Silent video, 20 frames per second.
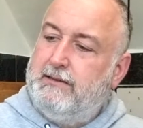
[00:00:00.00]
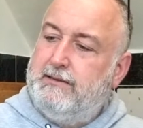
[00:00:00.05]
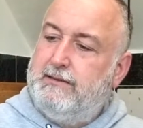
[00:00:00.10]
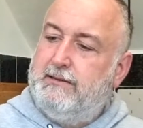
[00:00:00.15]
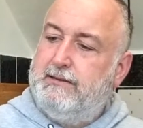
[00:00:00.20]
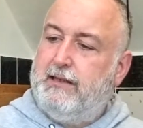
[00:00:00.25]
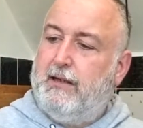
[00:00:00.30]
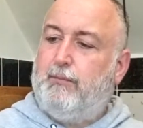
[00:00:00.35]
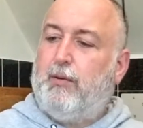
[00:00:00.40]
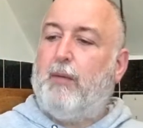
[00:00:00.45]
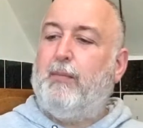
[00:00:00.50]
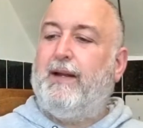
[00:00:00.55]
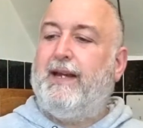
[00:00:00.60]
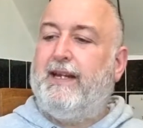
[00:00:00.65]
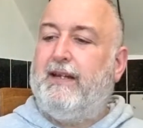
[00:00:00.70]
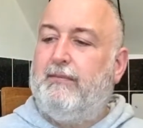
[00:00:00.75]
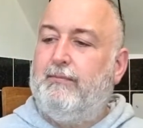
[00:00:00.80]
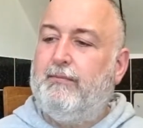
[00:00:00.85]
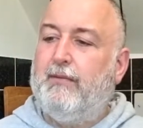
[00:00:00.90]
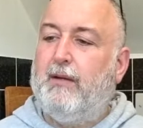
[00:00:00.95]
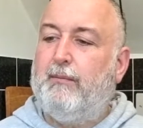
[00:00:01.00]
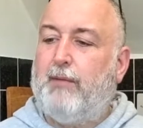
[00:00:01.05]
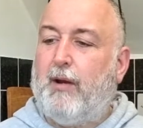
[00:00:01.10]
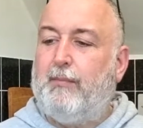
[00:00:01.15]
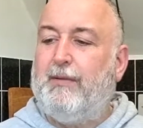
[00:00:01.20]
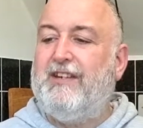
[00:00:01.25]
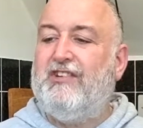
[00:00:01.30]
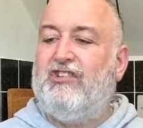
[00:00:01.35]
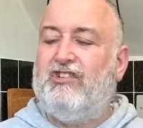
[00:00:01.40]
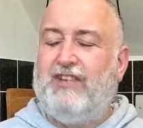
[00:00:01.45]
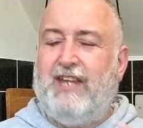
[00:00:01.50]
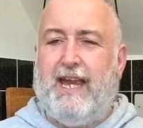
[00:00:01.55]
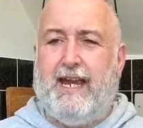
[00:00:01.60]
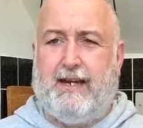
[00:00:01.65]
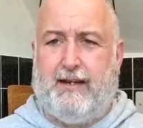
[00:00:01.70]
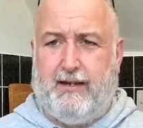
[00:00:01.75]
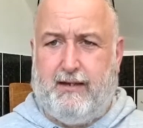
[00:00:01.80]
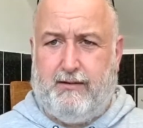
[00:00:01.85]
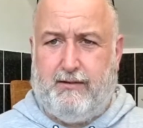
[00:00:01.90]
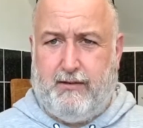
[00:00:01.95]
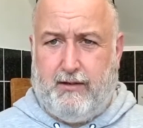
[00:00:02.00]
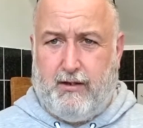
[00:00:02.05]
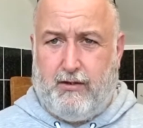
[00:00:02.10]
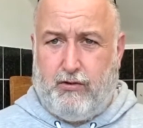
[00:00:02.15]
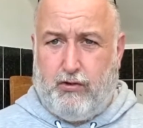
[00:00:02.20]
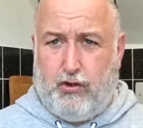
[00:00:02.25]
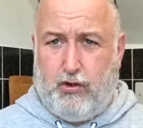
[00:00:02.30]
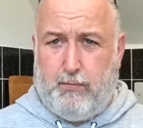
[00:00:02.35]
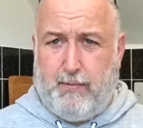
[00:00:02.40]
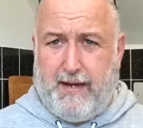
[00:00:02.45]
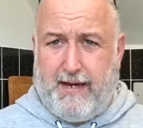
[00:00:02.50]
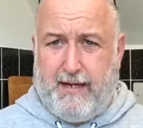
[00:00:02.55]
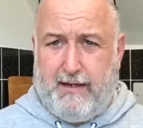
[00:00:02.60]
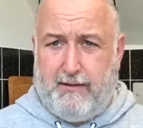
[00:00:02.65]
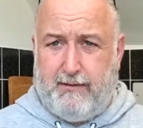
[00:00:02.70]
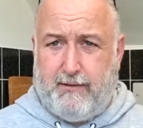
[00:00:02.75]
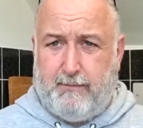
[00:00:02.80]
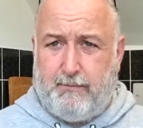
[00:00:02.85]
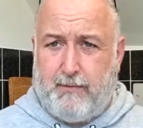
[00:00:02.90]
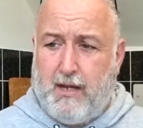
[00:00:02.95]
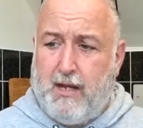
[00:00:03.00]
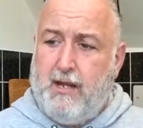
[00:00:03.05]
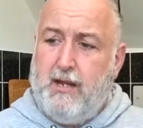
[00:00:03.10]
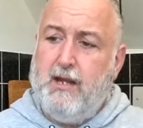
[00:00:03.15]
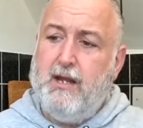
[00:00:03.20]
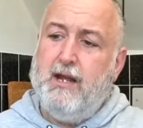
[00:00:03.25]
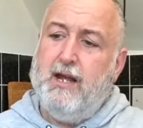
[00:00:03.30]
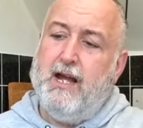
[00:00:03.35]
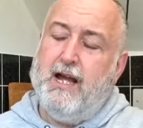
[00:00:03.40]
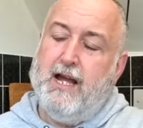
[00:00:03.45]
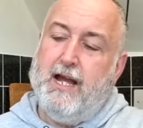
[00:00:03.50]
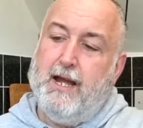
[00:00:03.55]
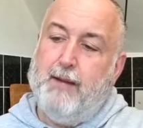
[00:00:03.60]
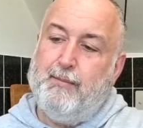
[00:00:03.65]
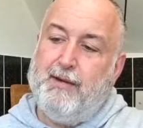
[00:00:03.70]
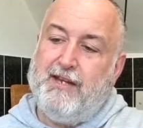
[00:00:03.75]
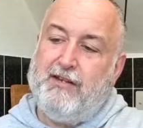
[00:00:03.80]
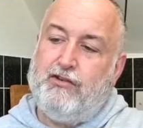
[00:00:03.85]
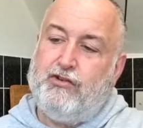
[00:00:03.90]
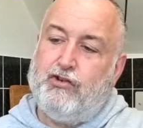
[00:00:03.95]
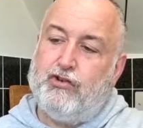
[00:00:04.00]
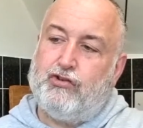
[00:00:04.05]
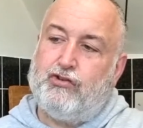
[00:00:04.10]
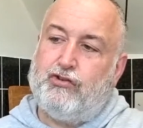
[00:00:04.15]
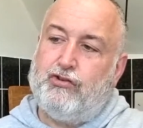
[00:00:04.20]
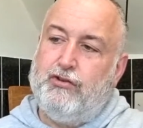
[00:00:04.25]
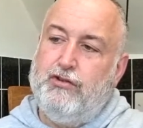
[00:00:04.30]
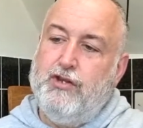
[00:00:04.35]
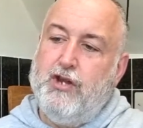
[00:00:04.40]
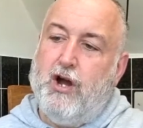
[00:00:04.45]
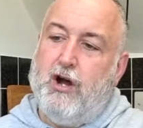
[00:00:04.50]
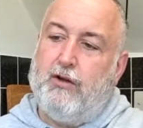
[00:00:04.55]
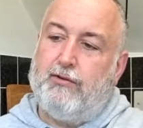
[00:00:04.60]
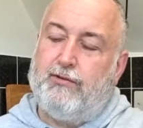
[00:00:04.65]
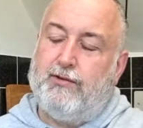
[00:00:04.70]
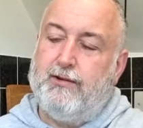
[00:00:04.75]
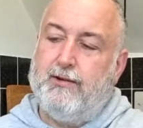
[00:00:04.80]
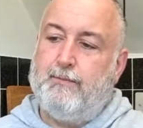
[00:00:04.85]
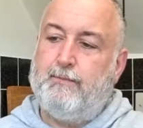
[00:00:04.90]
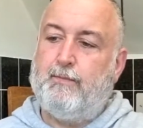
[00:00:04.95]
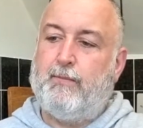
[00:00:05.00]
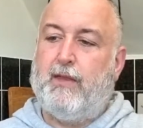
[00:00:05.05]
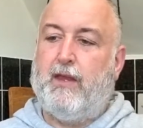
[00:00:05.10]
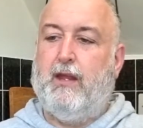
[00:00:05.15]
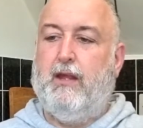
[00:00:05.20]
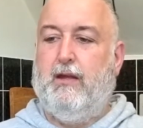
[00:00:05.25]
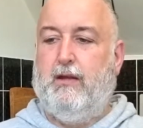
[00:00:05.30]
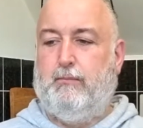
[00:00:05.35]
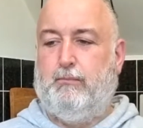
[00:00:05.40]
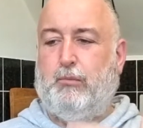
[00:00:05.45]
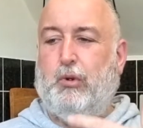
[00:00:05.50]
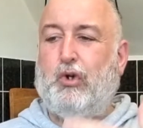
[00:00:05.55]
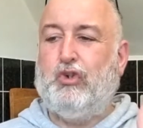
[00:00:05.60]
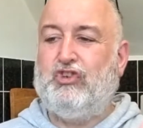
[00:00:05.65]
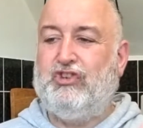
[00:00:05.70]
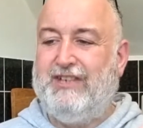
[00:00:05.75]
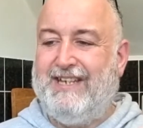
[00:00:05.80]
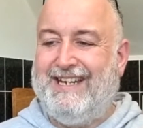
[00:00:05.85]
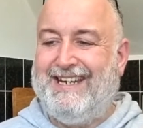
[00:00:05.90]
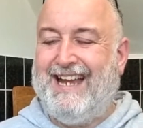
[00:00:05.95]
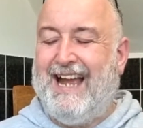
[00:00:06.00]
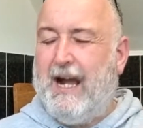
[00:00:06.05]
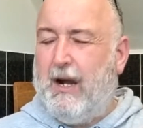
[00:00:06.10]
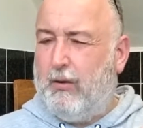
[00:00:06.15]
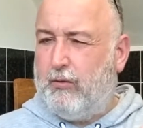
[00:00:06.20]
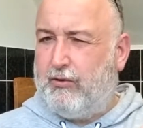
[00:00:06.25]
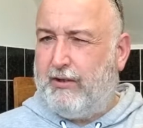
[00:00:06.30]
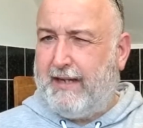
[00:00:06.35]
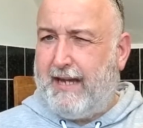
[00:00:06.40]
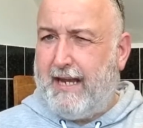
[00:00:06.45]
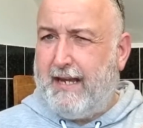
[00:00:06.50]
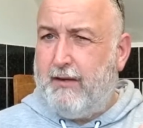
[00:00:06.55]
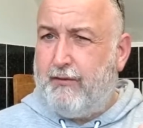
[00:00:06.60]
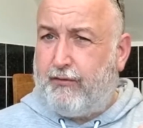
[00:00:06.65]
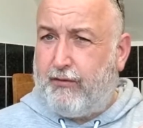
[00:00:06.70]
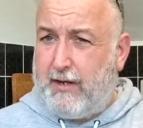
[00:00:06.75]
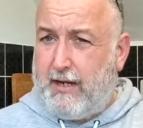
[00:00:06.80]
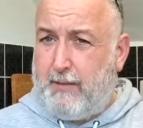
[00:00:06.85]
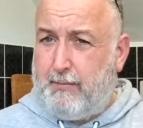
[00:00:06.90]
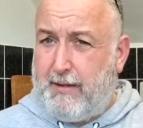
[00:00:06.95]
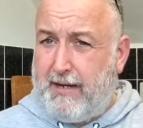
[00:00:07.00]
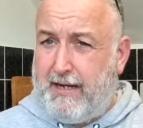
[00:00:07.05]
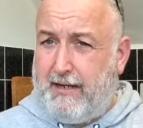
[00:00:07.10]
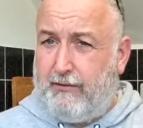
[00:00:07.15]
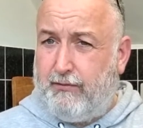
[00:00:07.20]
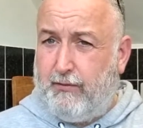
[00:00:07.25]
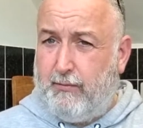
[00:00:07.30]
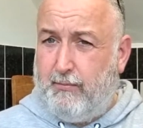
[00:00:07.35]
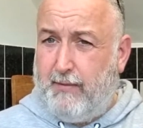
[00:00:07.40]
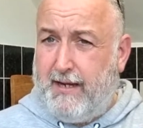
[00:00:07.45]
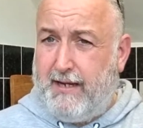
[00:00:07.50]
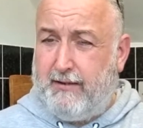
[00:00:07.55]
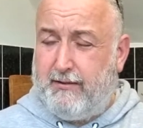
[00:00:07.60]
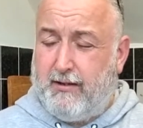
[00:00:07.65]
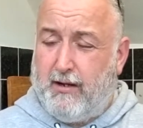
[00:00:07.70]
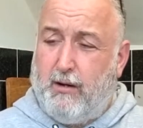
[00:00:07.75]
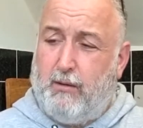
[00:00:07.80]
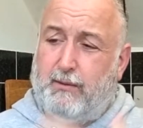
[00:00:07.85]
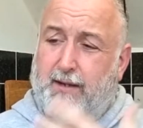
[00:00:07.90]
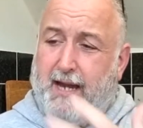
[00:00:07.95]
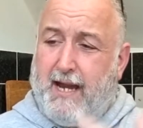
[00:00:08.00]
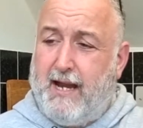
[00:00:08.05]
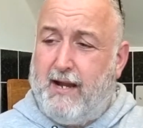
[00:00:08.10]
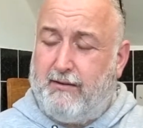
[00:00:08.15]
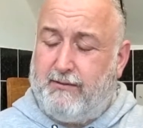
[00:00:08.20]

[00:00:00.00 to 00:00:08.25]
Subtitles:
Probably stick to the two B's. It's just not pushing it out to get the three B's from me. So yeah,